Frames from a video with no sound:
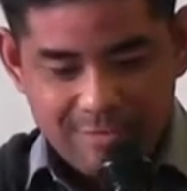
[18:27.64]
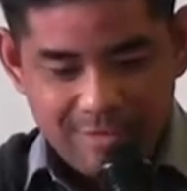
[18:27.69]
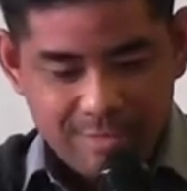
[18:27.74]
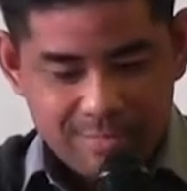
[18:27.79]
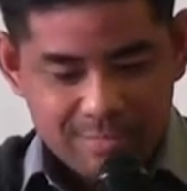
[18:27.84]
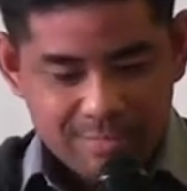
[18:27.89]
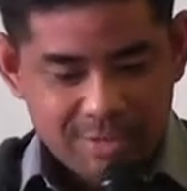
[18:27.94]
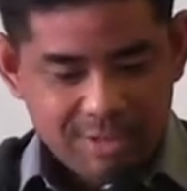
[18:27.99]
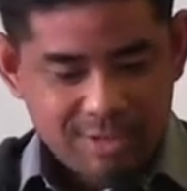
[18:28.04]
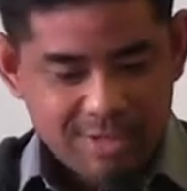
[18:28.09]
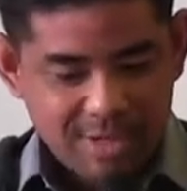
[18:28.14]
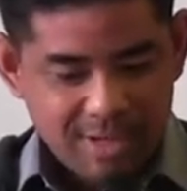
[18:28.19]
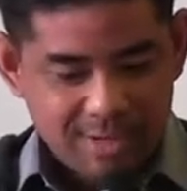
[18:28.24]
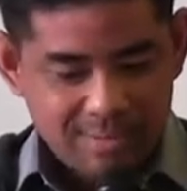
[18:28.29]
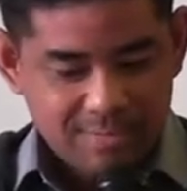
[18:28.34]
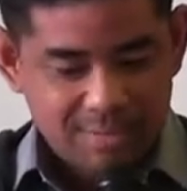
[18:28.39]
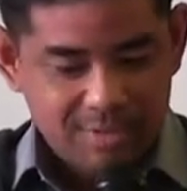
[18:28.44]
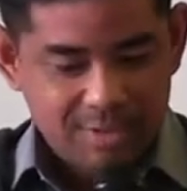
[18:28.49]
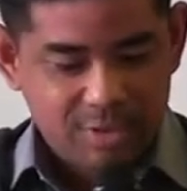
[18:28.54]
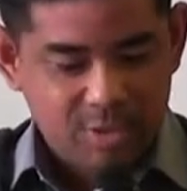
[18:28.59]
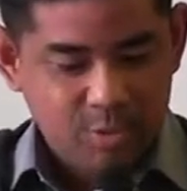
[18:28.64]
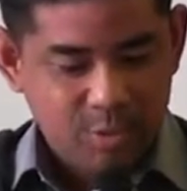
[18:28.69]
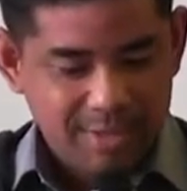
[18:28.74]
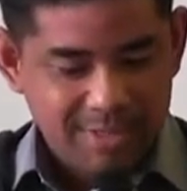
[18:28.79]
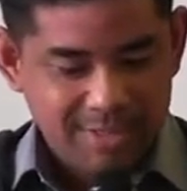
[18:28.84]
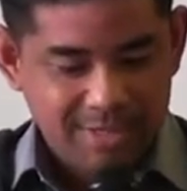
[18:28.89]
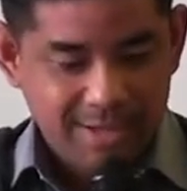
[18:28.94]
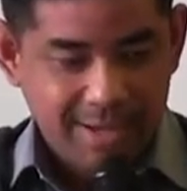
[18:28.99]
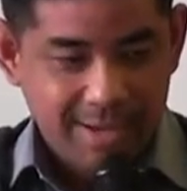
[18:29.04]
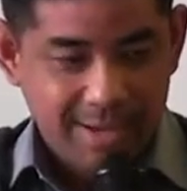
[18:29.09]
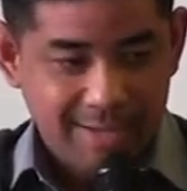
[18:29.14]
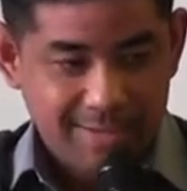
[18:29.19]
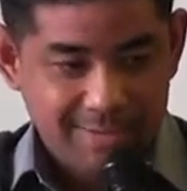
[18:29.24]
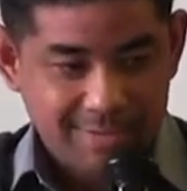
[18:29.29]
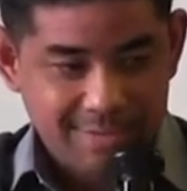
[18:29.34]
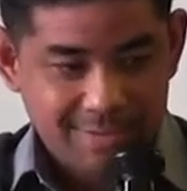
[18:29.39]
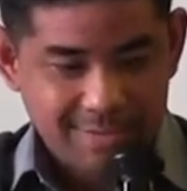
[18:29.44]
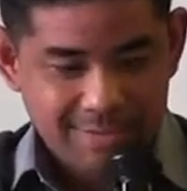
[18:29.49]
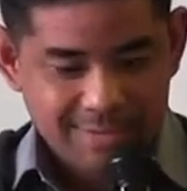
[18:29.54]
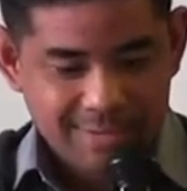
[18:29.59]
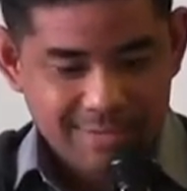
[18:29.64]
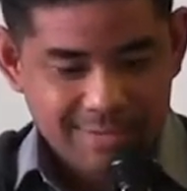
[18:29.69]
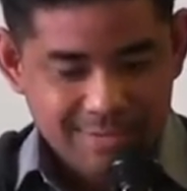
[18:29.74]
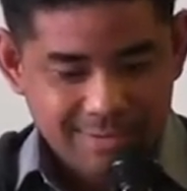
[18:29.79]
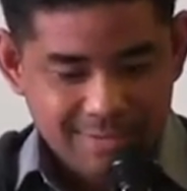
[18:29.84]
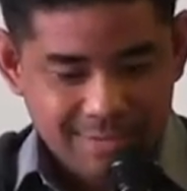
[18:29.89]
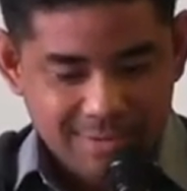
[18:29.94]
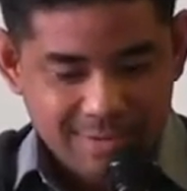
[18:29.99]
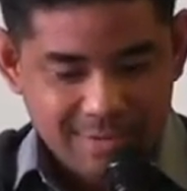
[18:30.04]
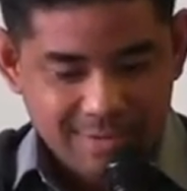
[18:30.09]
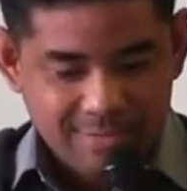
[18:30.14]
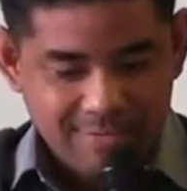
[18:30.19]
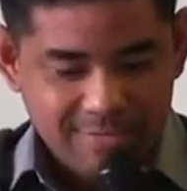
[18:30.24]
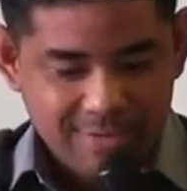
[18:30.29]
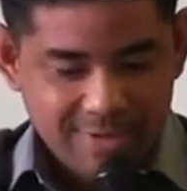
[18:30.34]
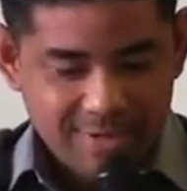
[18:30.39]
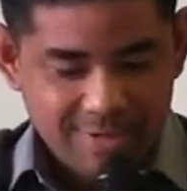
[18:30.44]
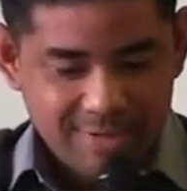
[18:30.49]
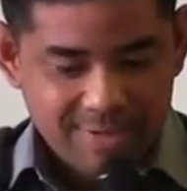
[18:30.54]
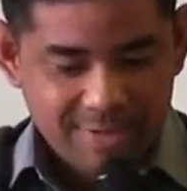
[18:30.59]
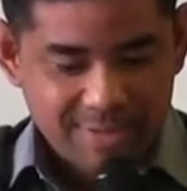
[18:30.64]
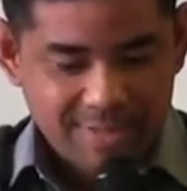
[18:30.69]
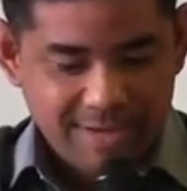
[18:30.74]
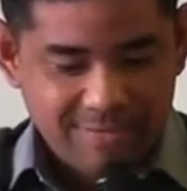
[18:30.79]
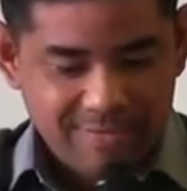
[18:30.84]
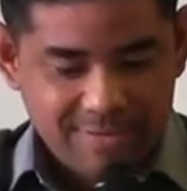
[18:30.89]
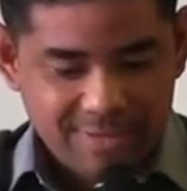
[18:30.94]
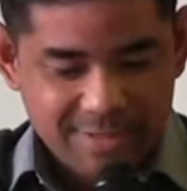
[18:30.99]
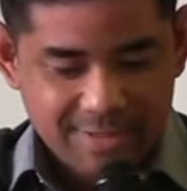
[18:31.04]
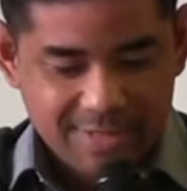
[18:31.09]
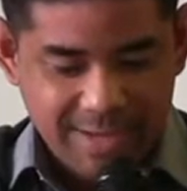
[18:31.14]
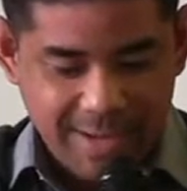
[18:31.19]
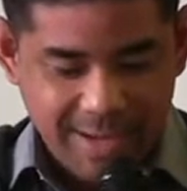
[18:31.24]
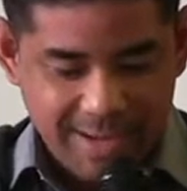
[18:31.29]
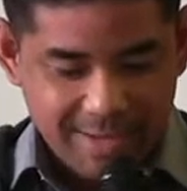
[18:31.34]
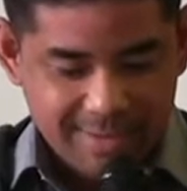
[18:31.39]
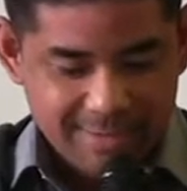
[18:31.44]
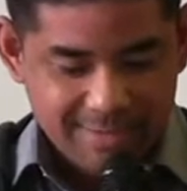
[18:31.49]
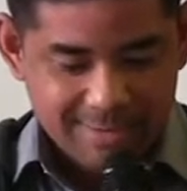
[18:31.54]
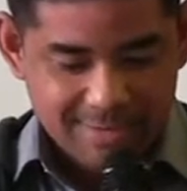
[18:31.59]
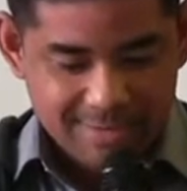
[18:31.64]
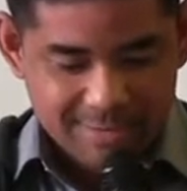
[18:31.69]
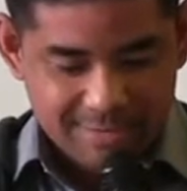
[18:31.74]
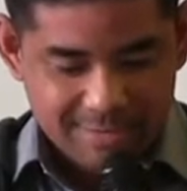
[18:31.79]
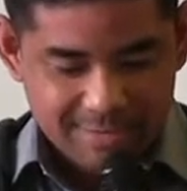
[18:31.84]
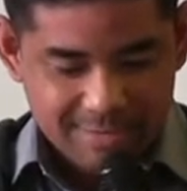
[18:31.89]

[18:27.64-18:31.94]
From Psalms 28, verse 7 to 8.